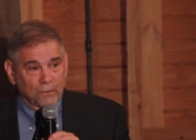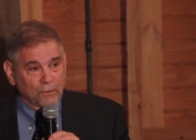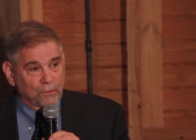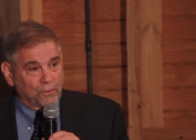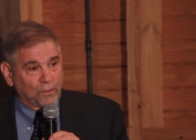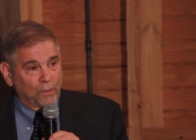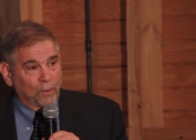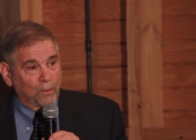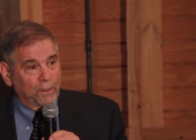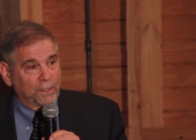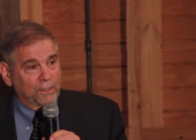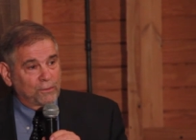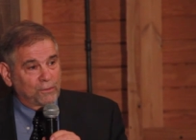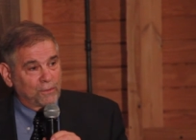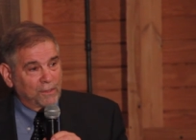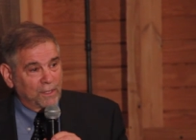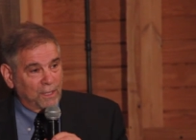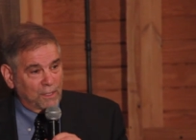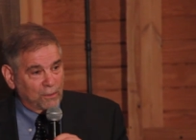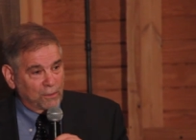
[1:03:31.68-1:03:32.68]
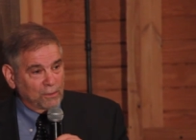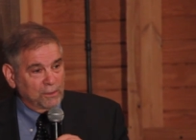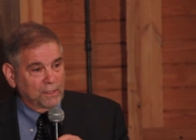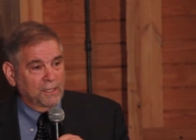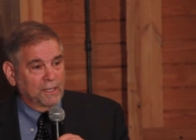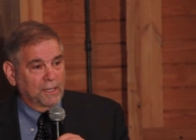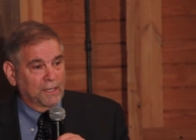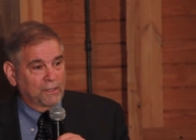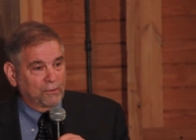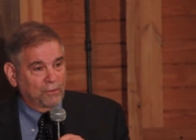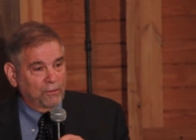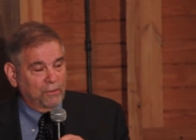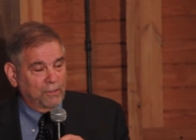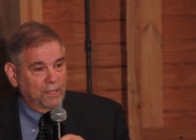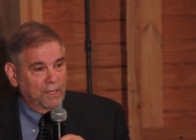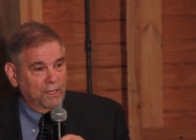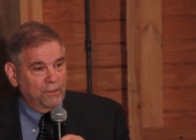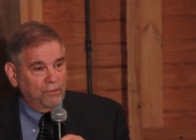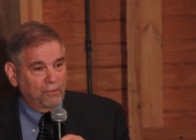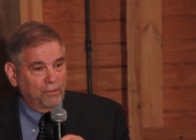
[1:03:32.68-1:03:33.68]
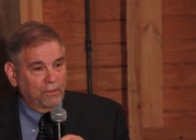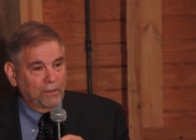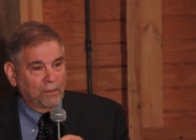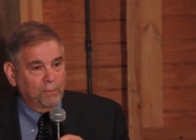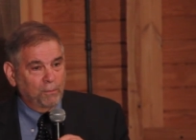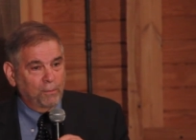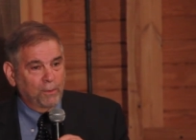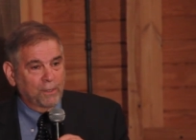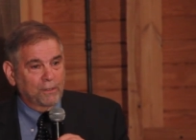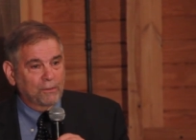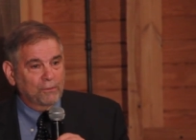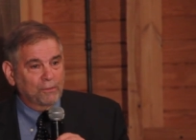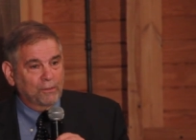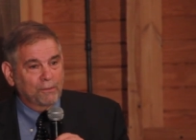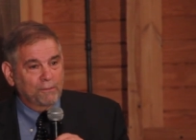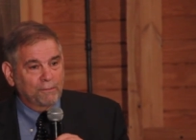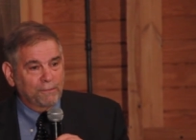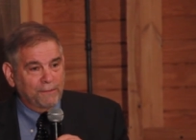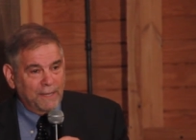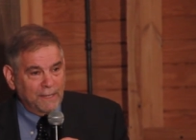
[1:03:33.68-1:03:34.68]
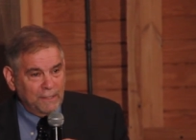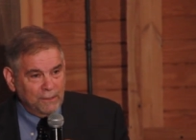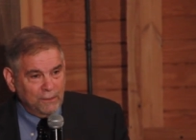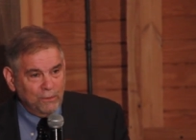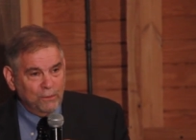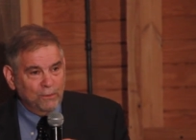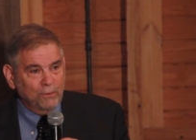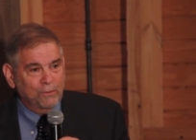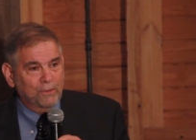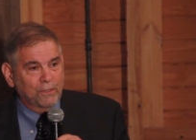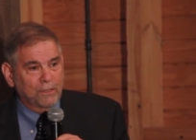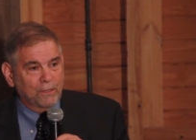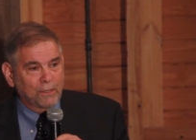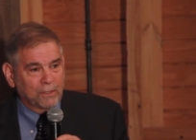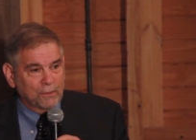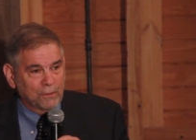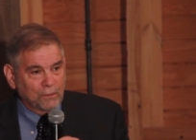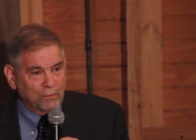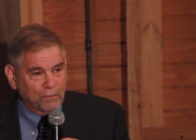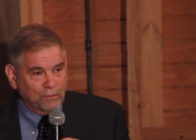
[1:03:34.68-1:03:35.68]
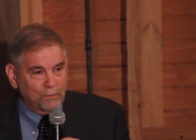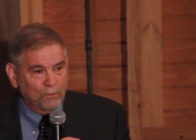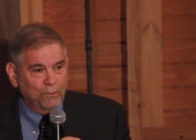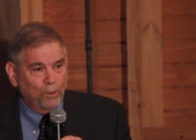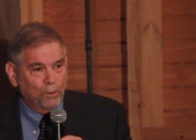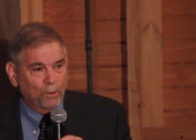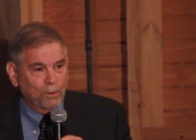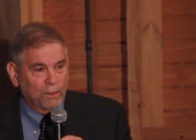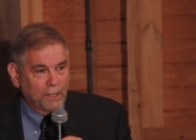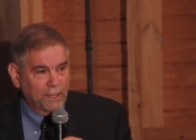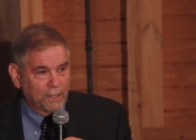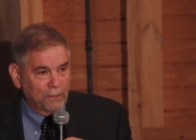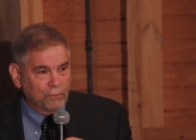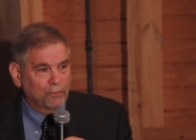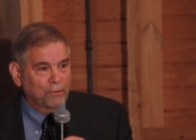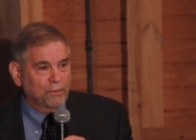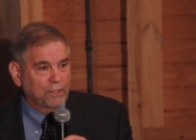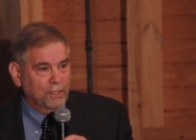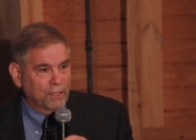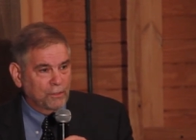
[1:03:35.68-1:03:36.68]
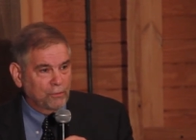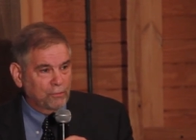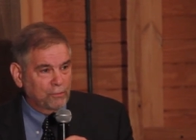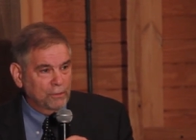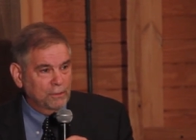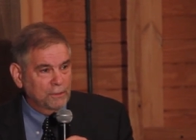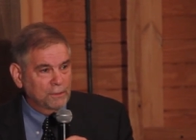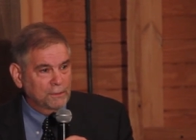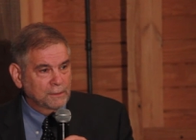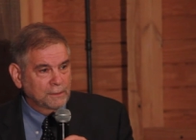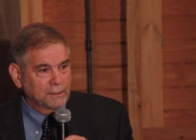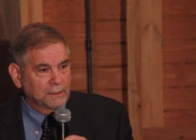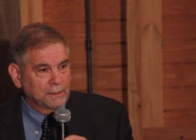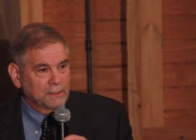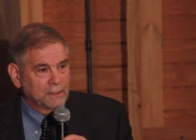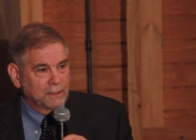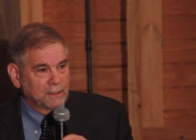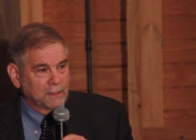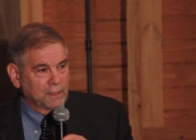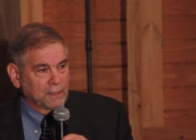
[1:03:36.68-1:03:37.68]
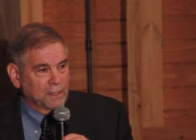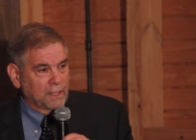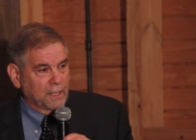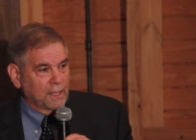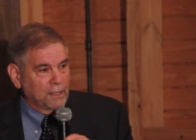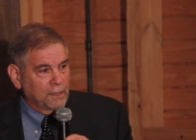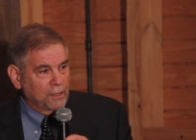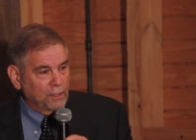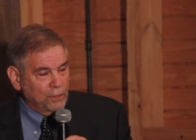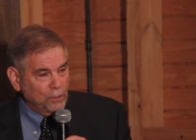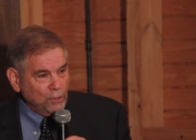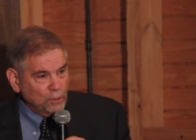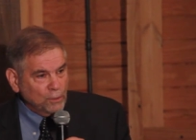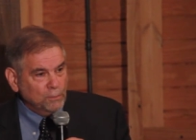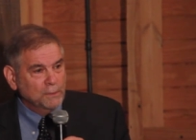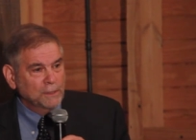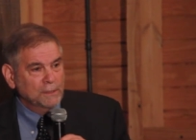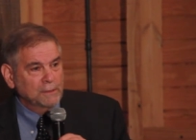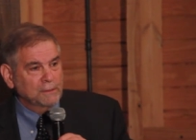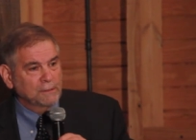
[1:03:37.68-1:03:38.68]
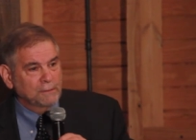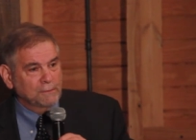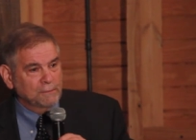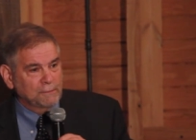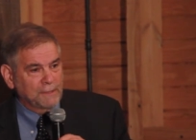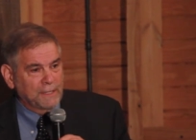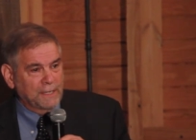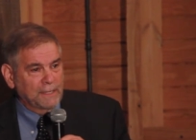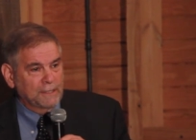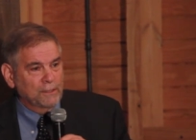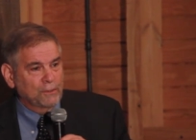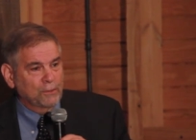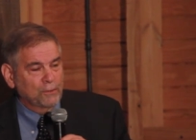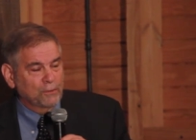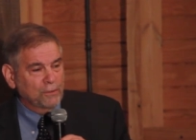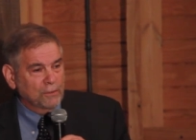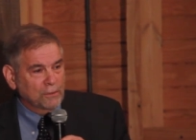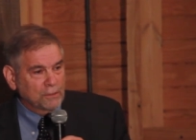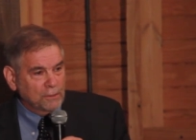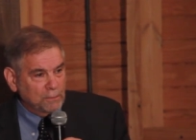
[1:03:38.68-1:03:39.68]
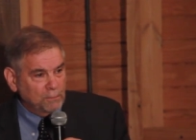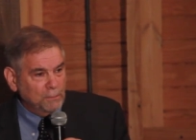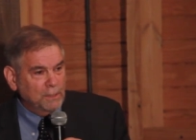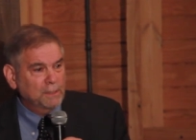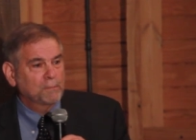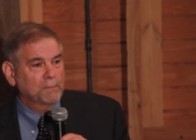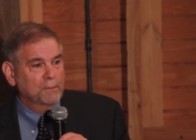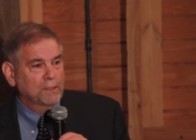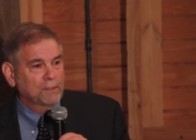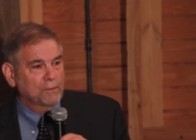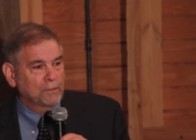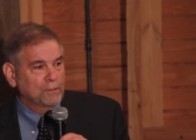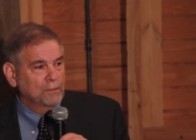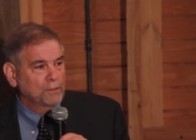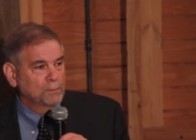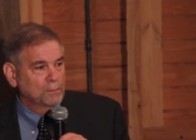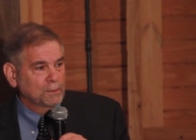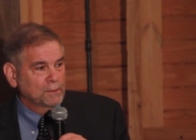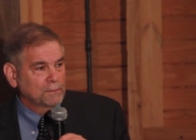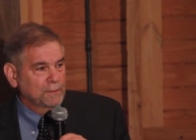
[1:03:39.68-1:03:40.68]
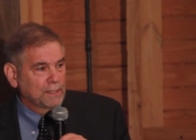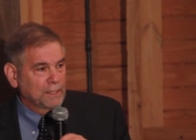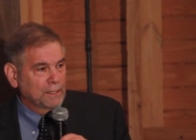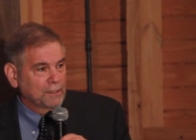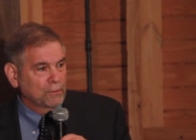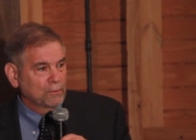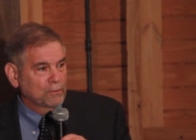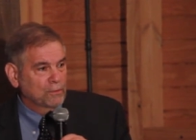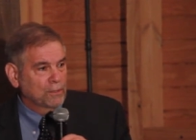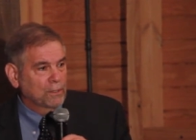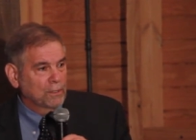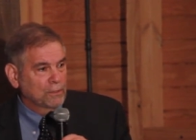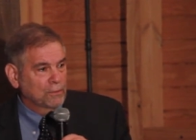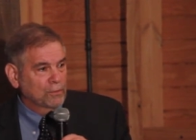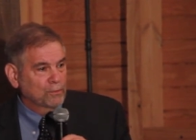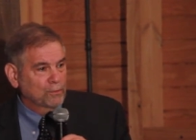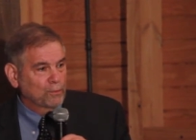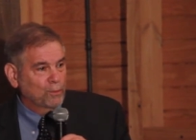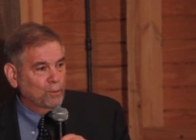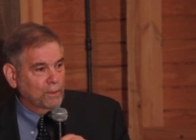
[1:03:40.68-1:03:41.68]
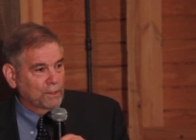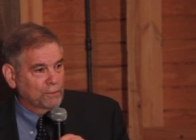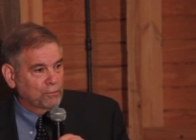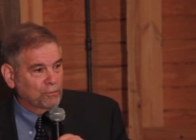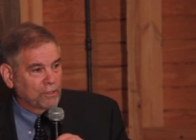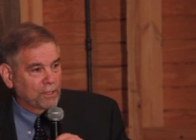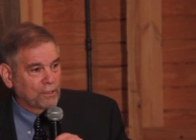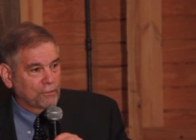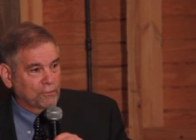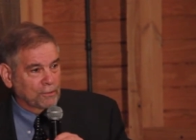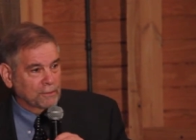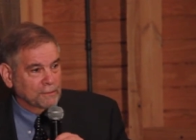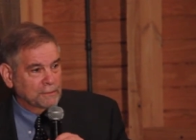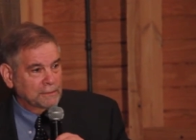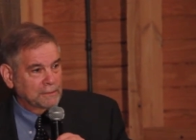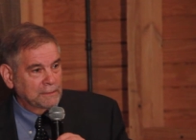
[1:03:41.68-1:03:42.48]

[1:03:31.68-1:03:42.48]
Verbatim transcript: So it's not only education, but it's the values that underscore education and the human values and commitment to human values that underscore education.